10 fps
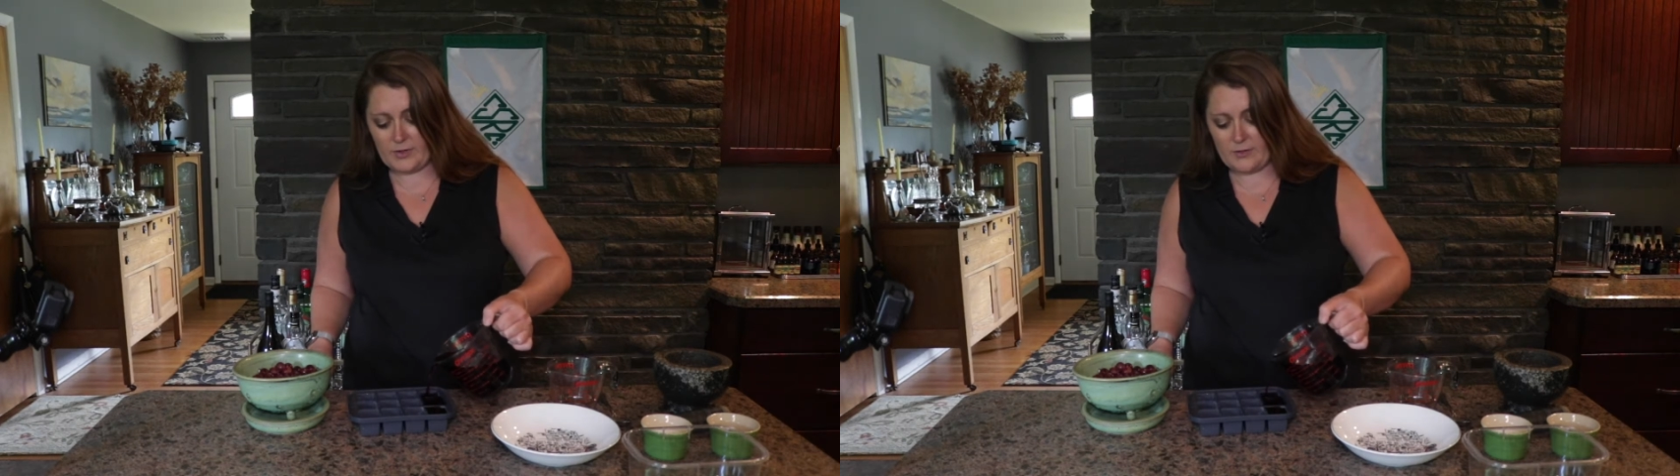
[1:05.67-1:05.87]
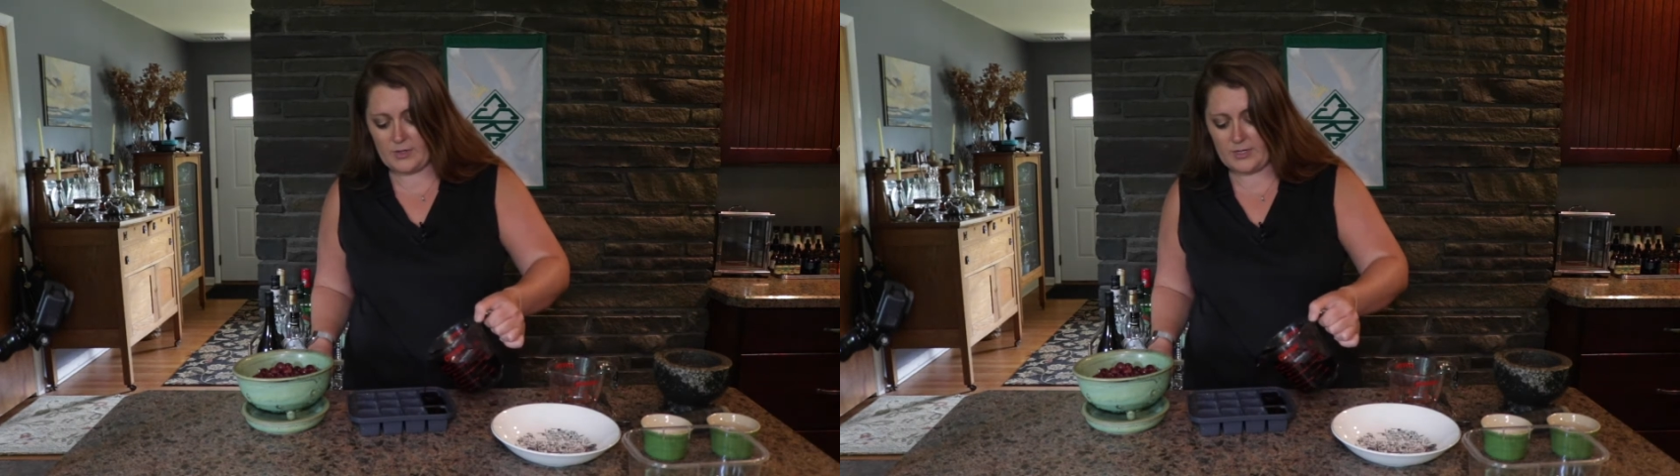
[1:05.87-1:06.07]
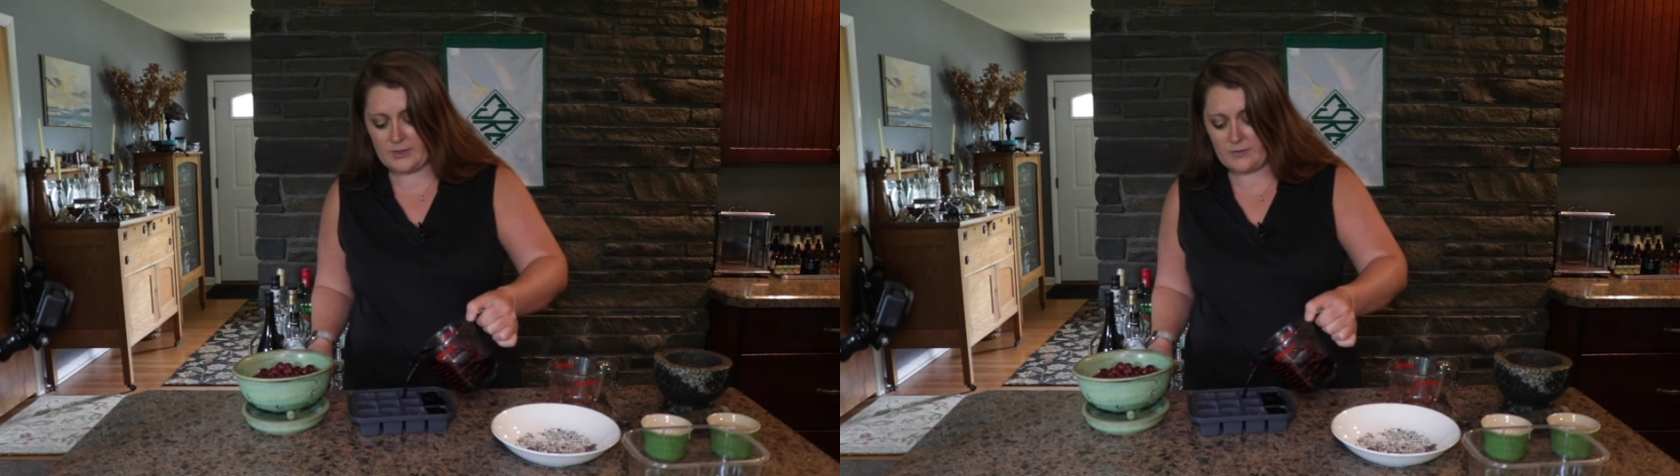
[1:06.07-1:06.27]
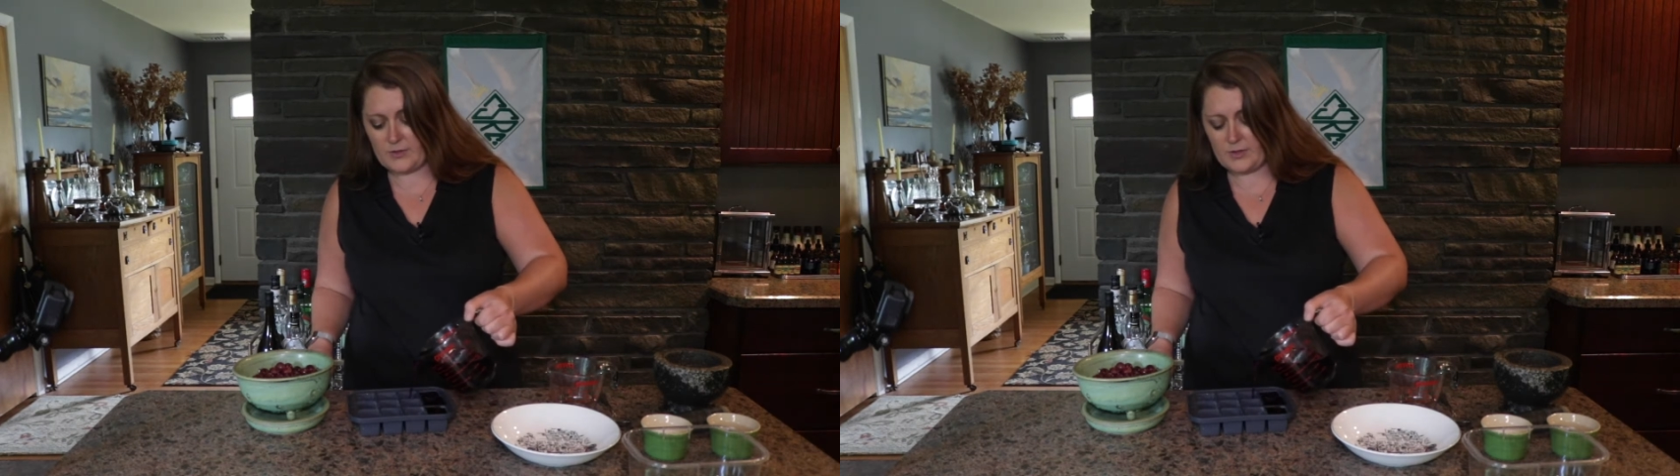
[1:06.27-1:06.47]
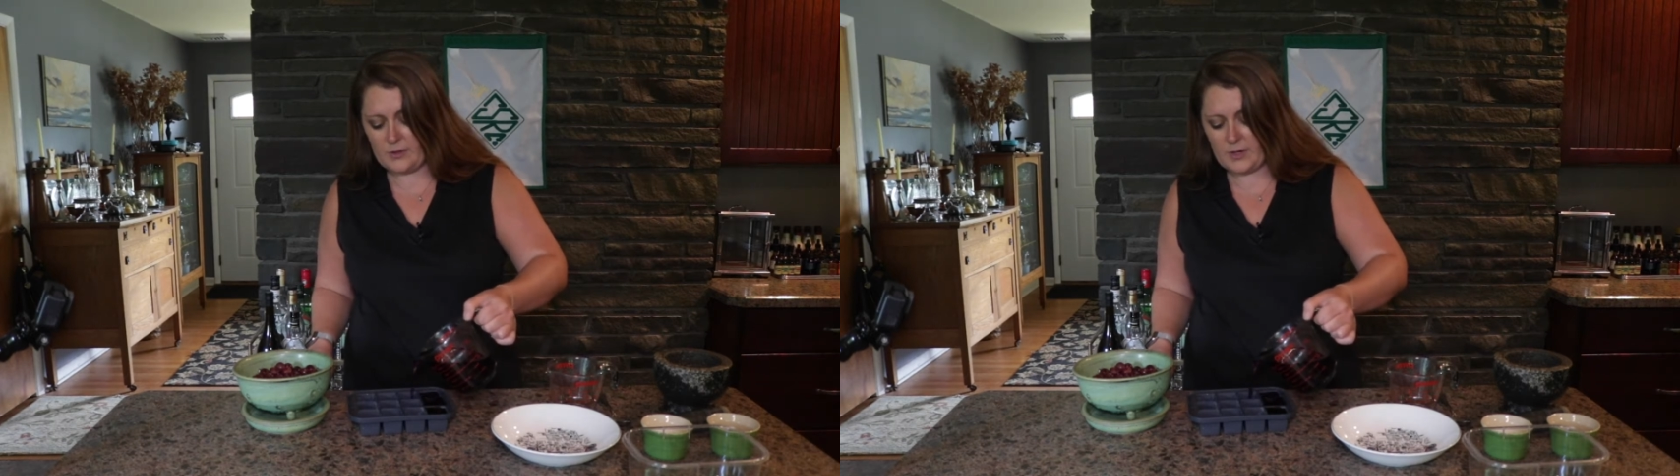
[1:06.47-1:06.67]
you need to
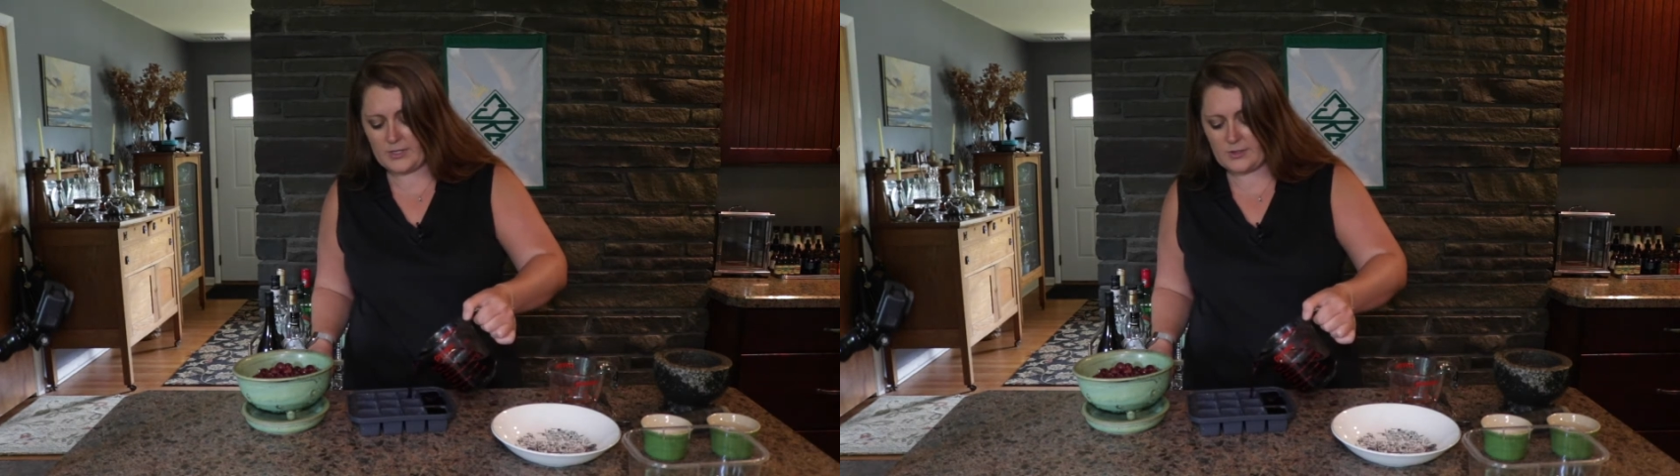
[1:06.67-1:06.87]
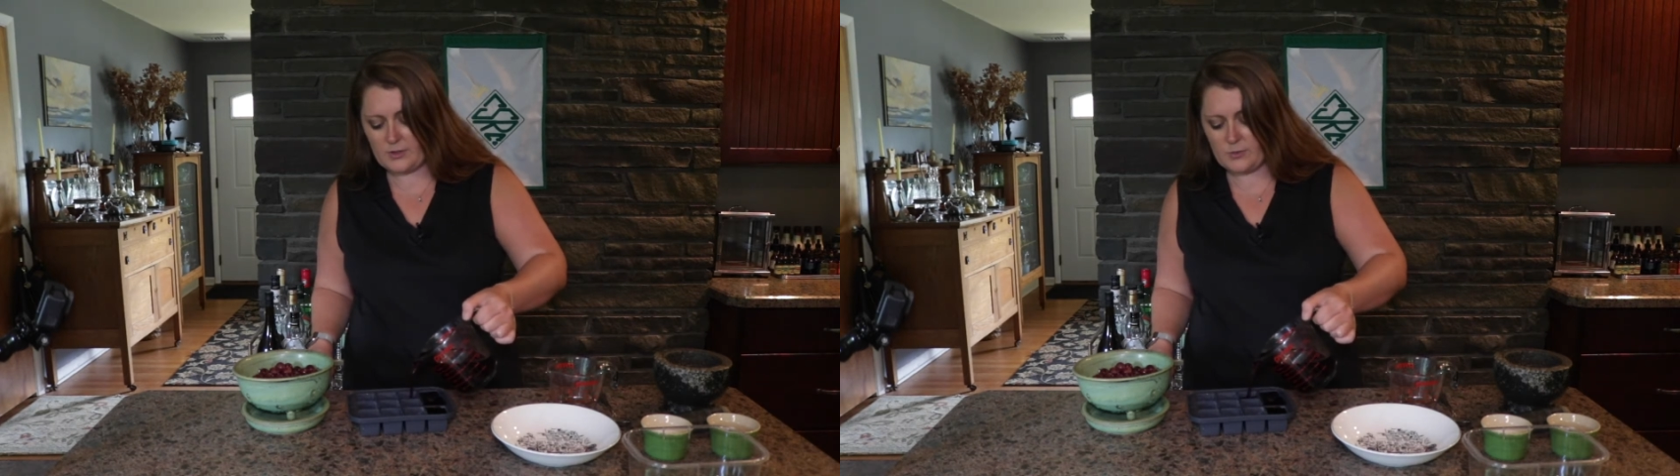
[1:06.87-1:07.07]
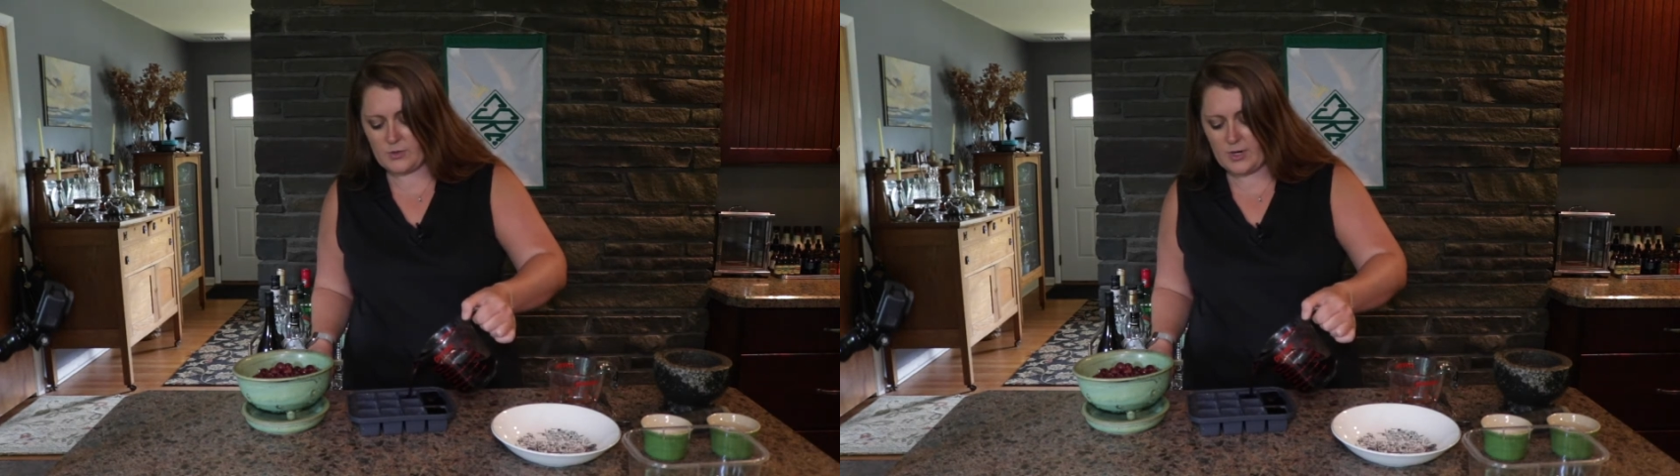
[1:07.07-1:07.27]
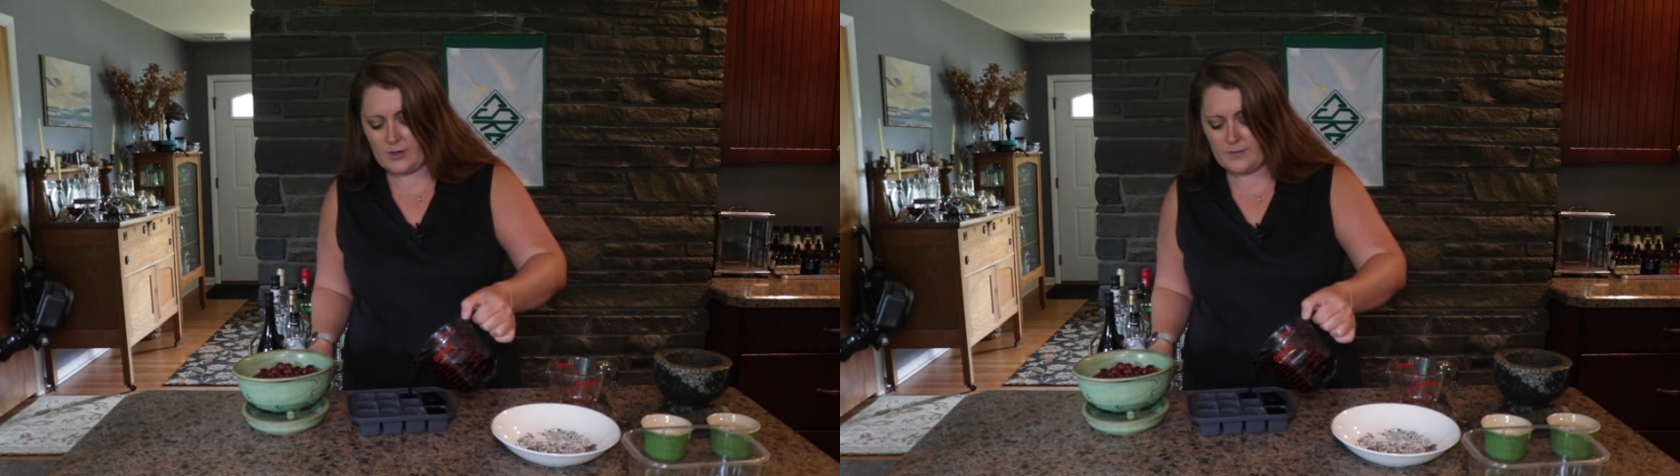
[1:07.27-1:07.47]
fill your ice cube tray.